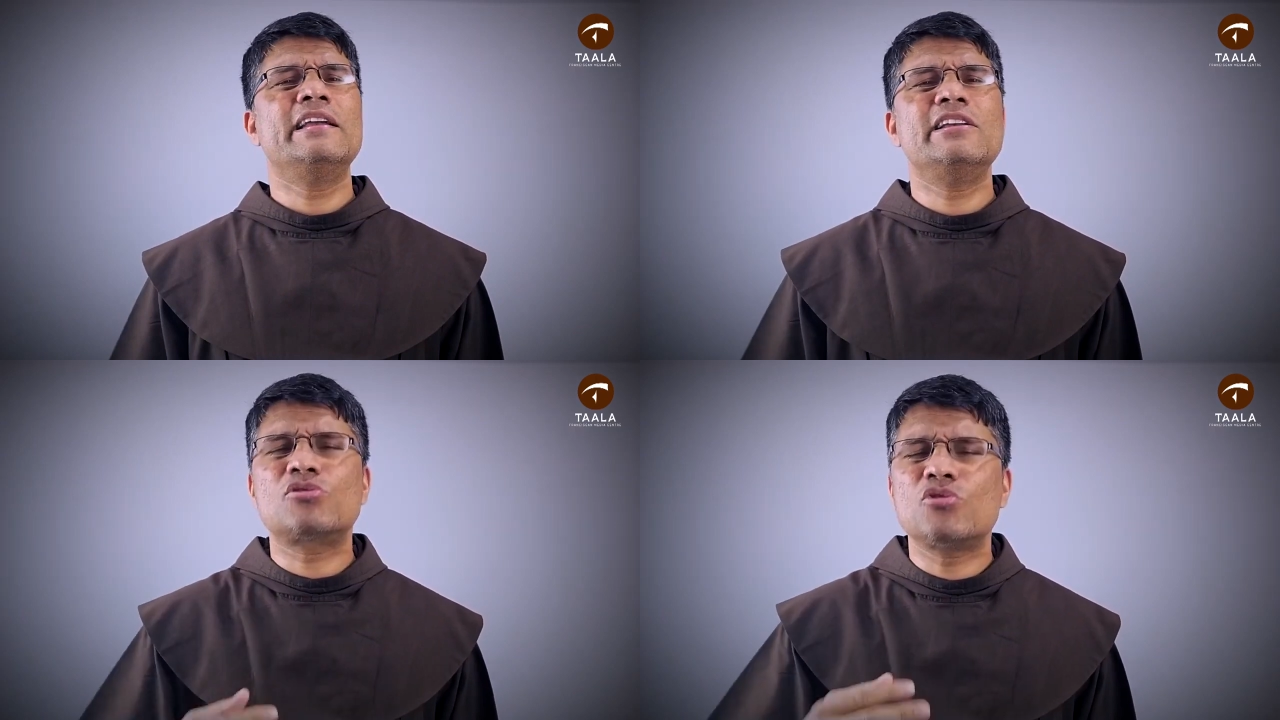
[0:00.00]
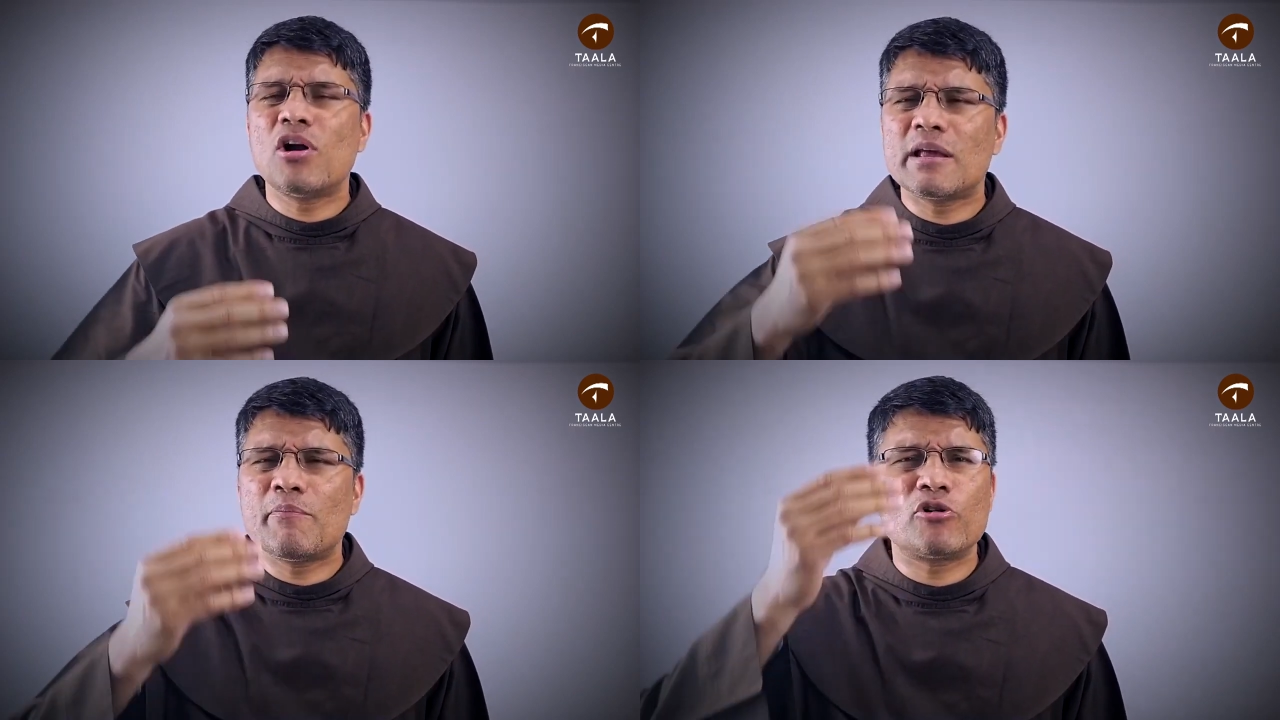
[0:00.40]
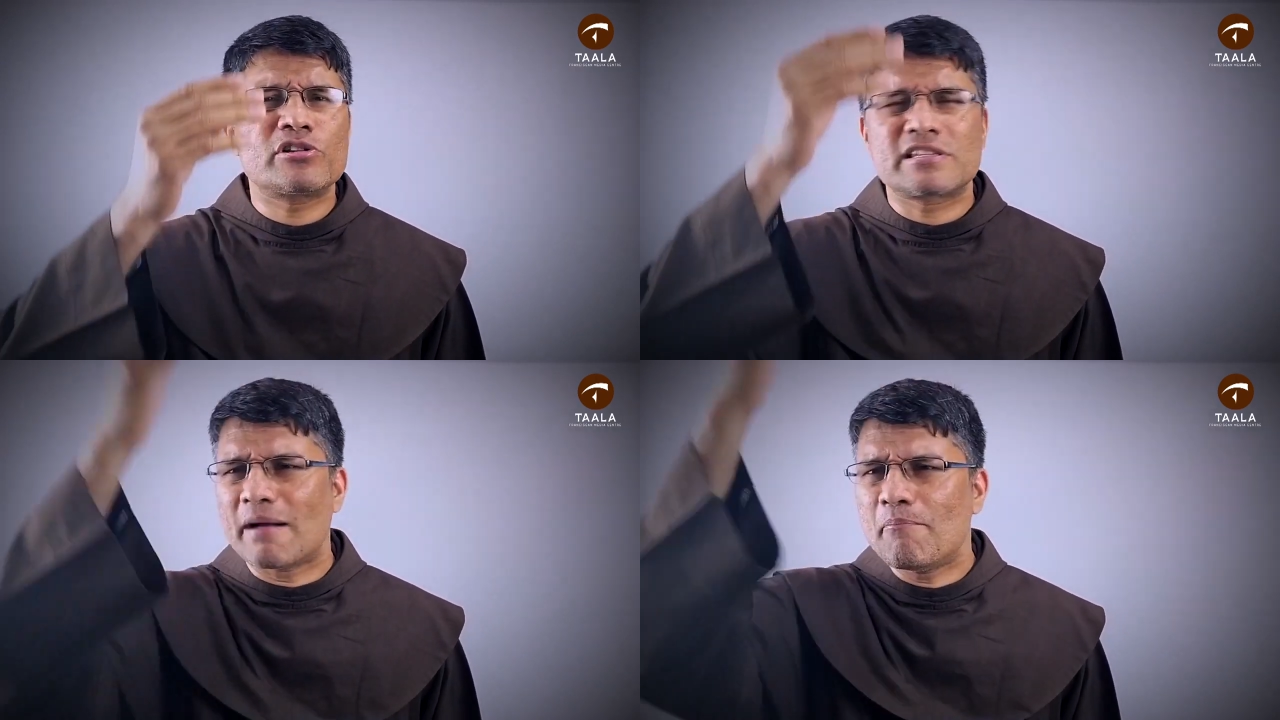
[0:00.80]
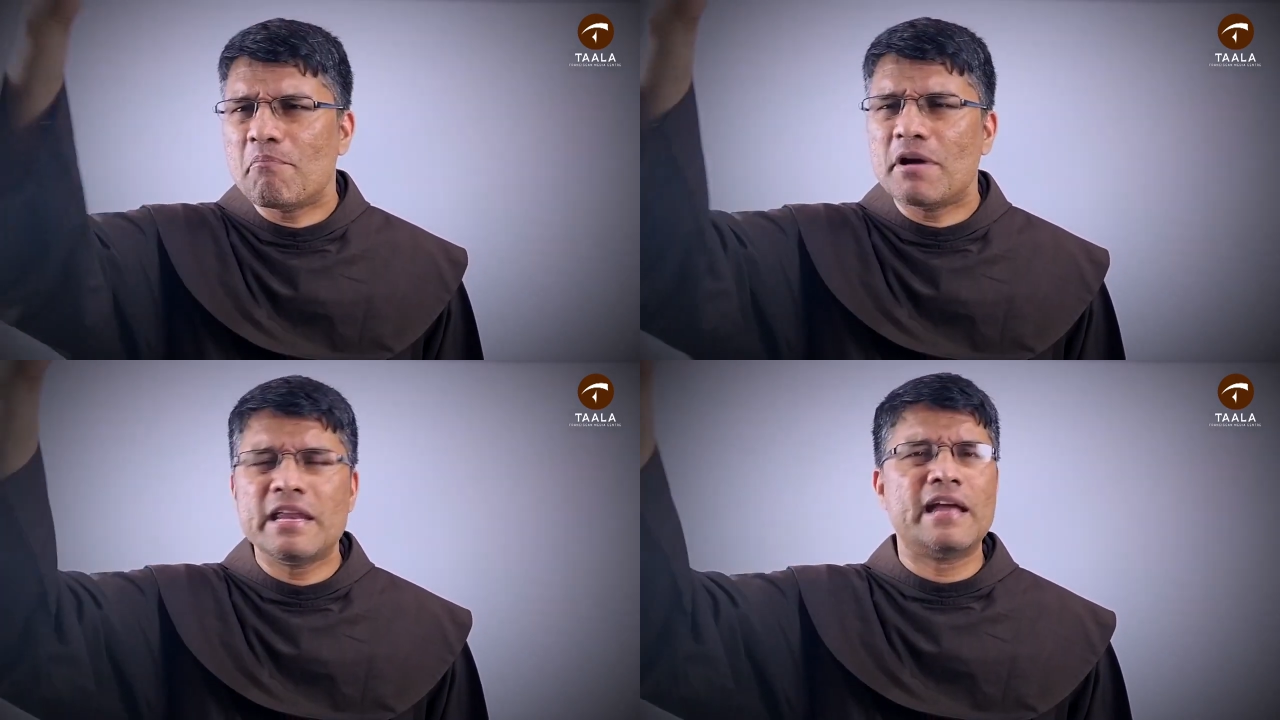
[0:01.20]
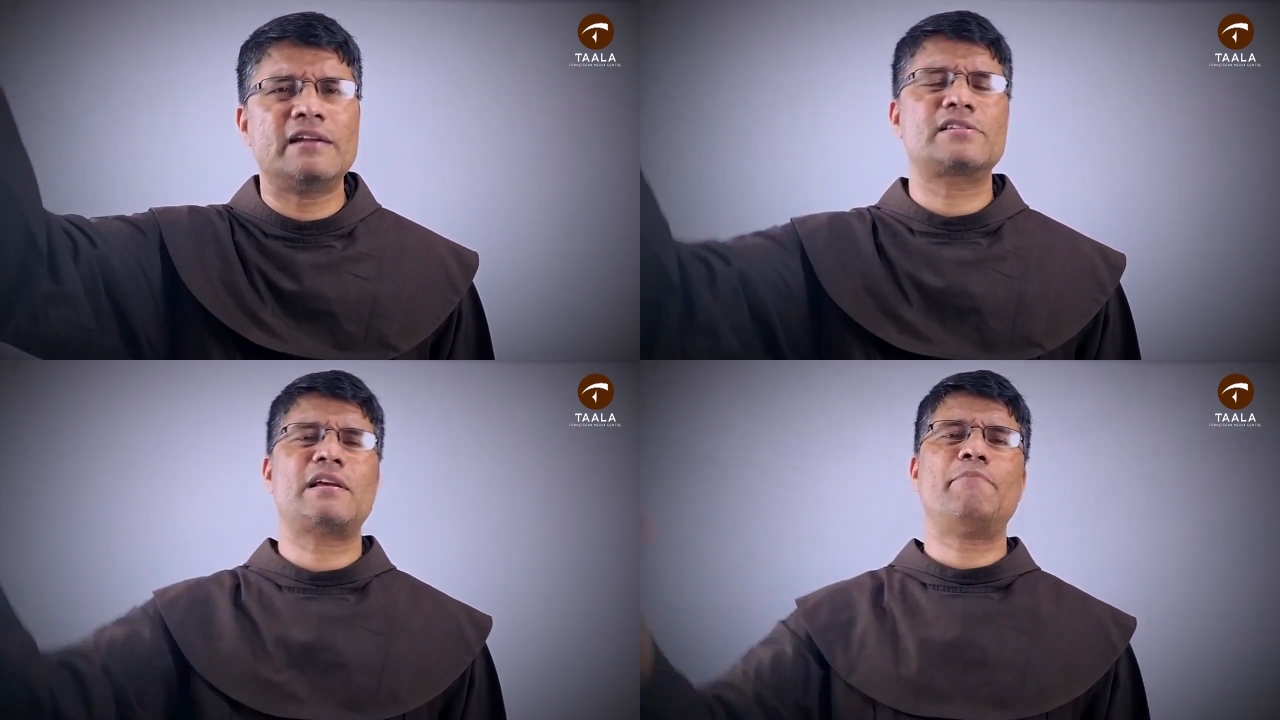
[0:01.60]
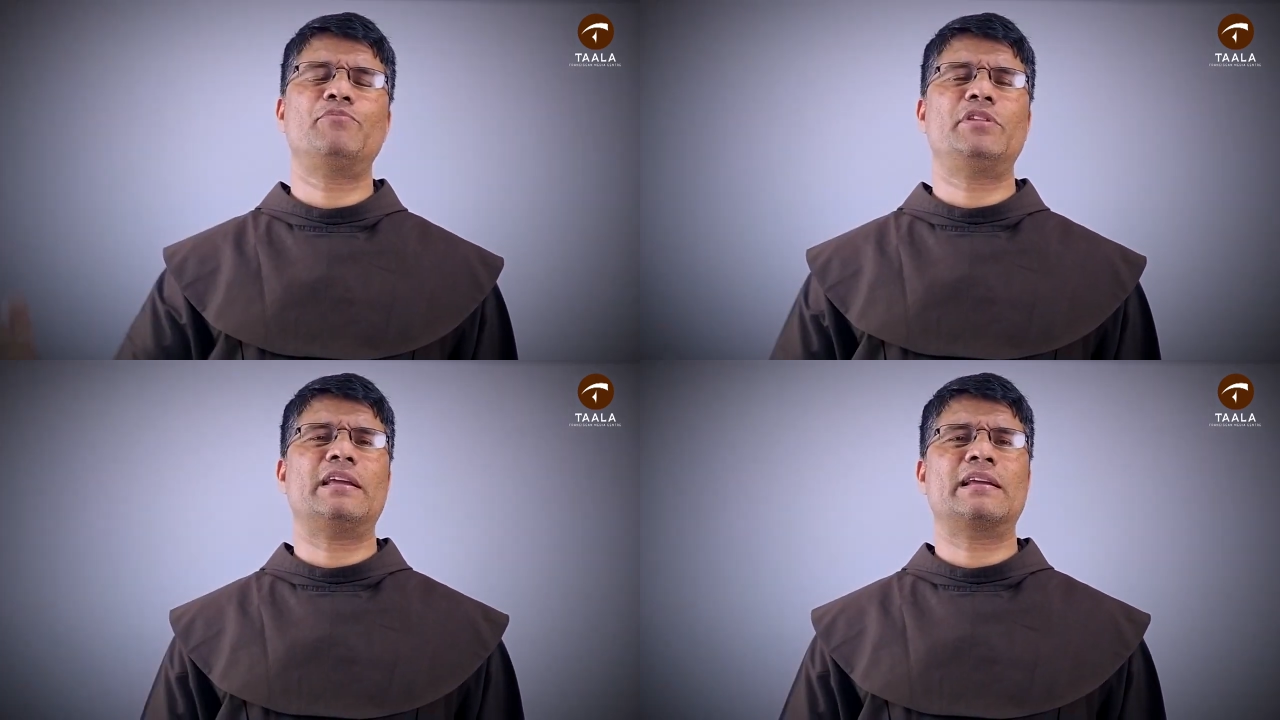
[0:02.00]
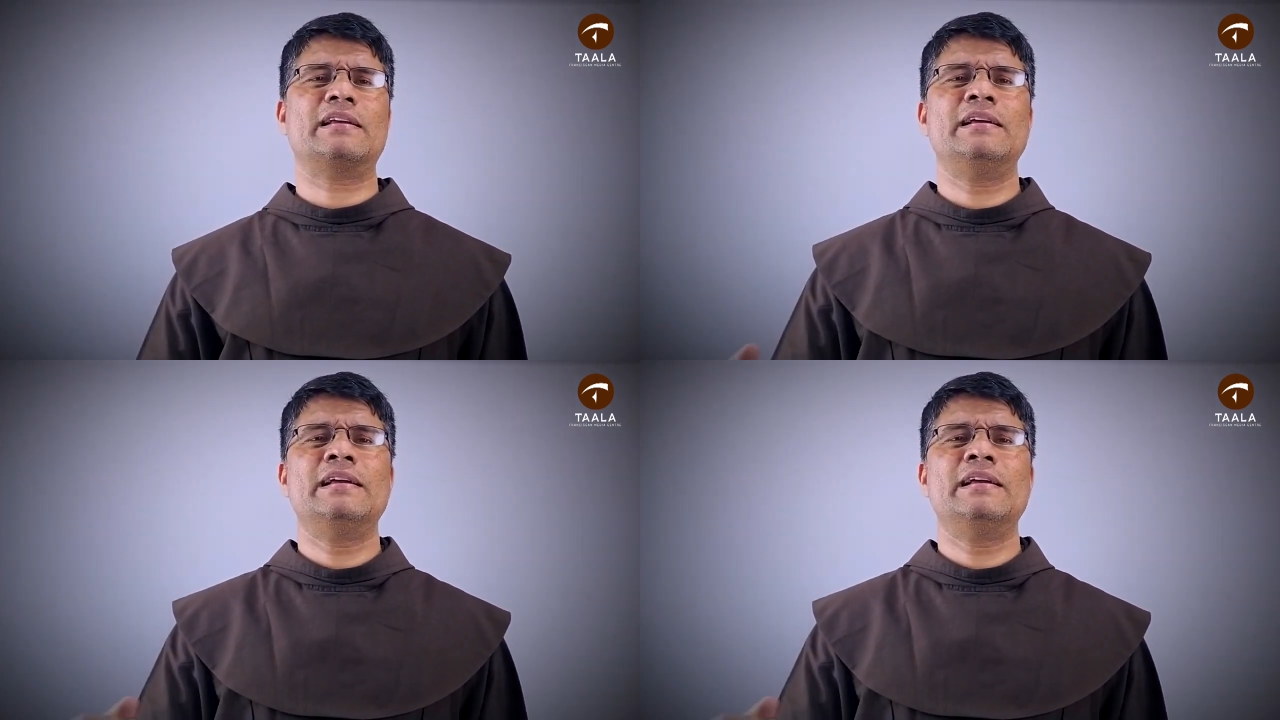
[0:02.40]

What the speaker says: is not about somebody and something.